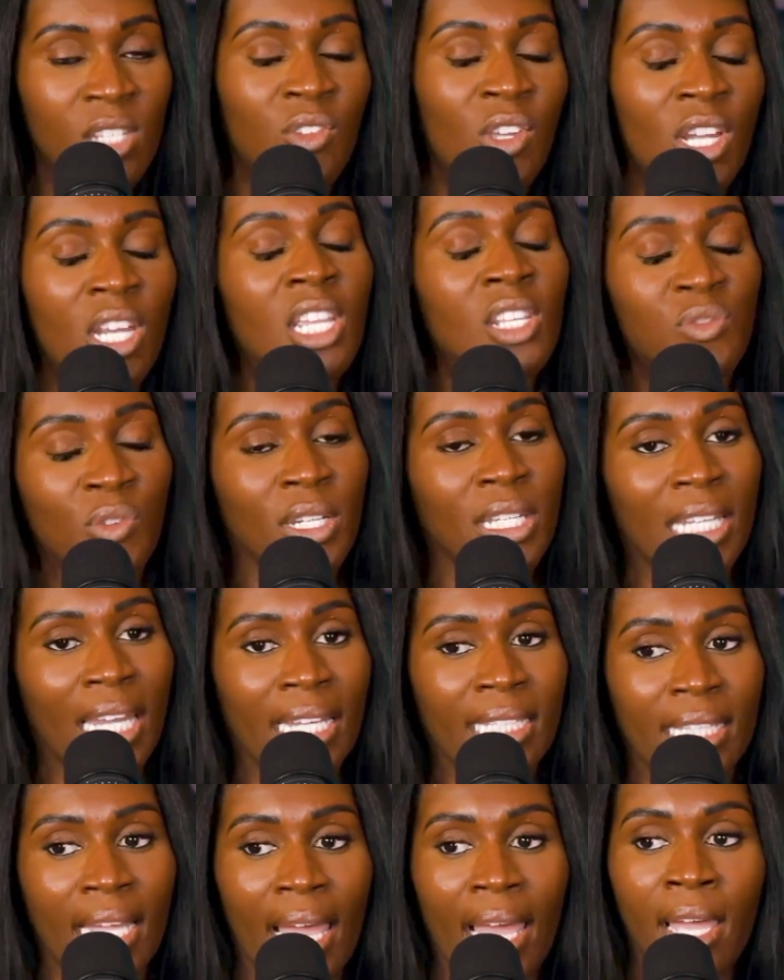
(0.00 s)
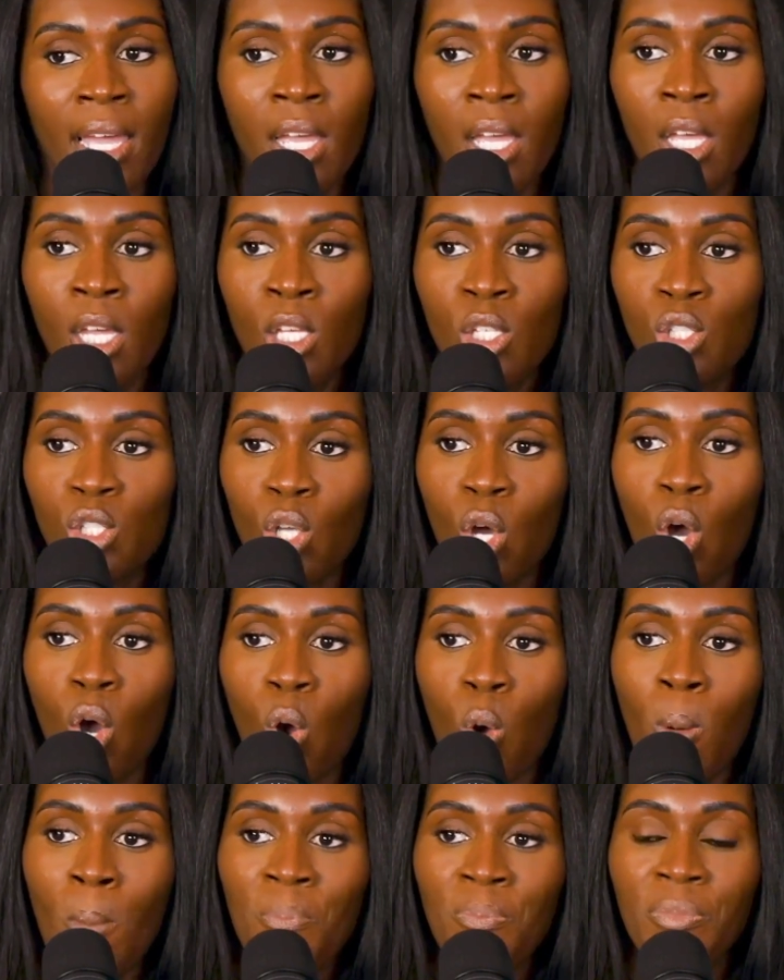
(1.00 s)
It is really like that.
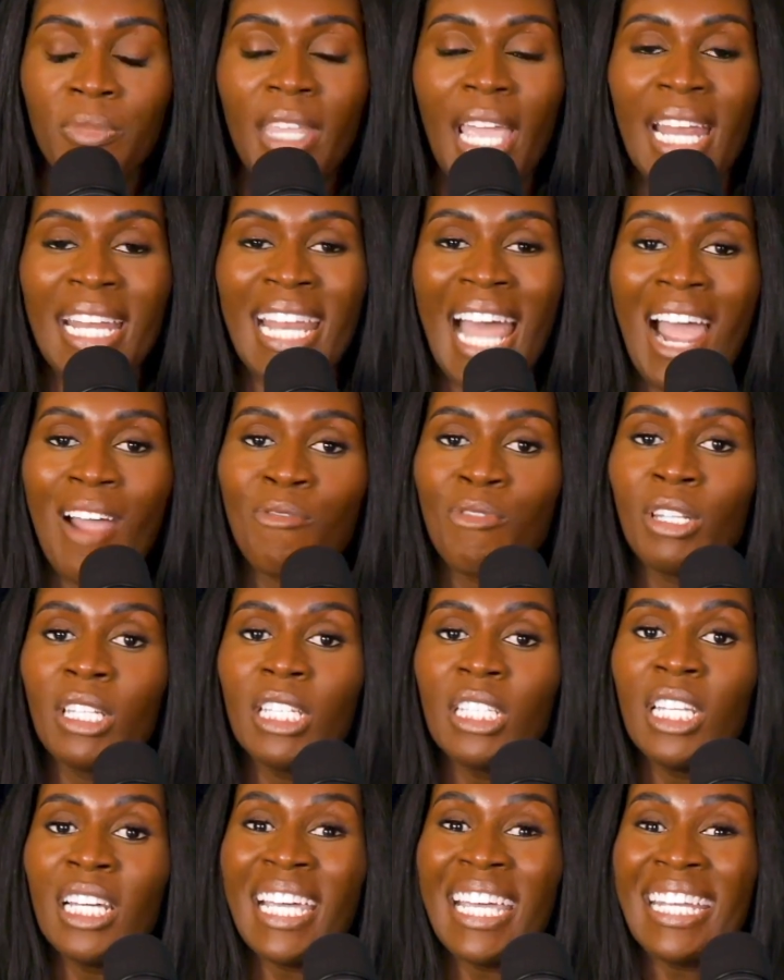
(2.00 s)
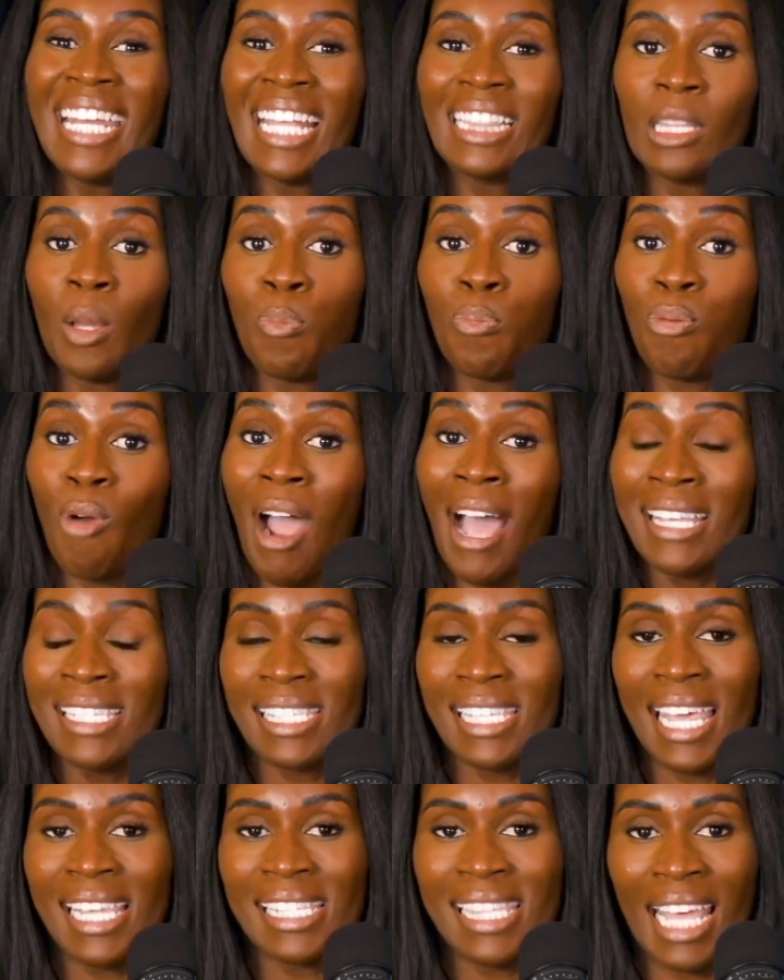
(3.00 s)
So they're not really looking at the
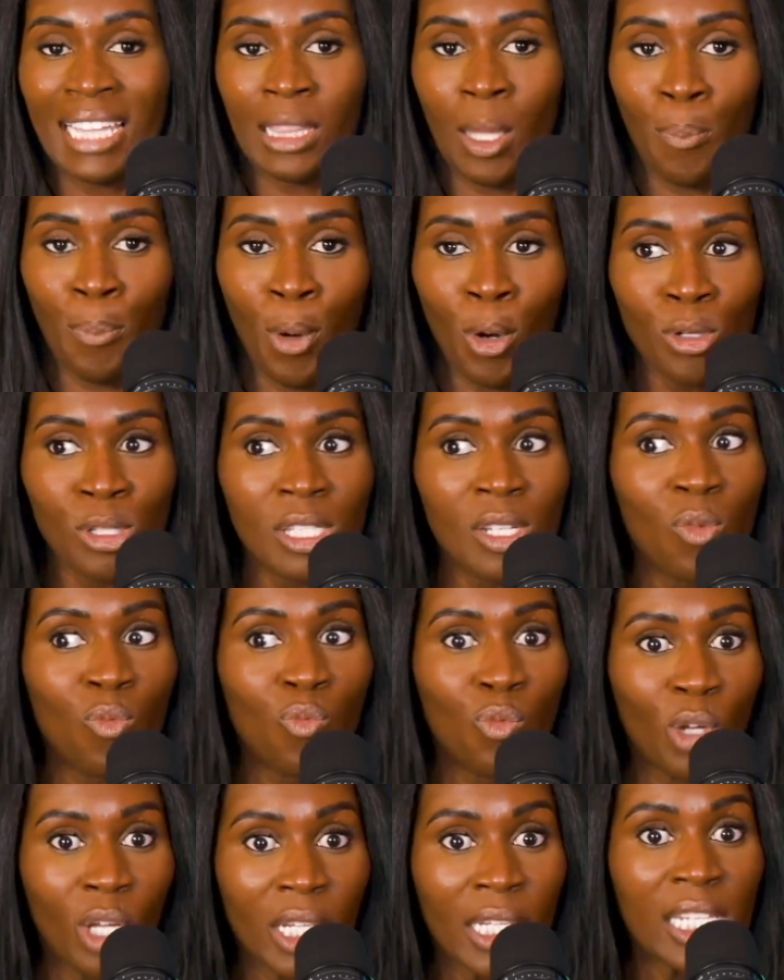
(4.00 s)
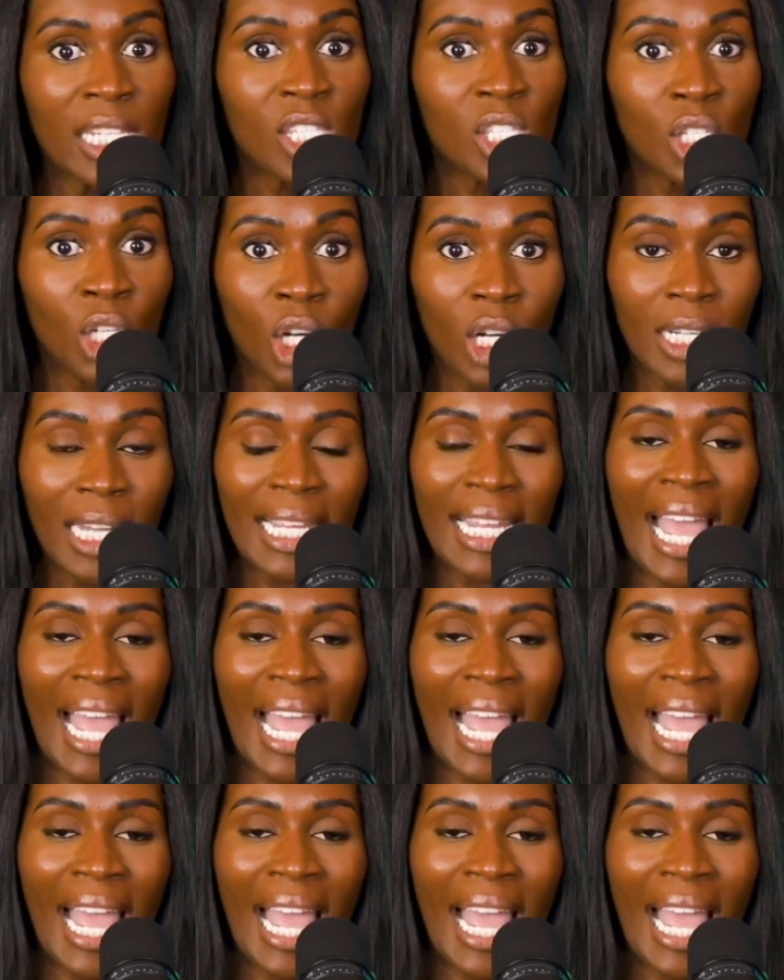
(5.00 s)
process that the person really took.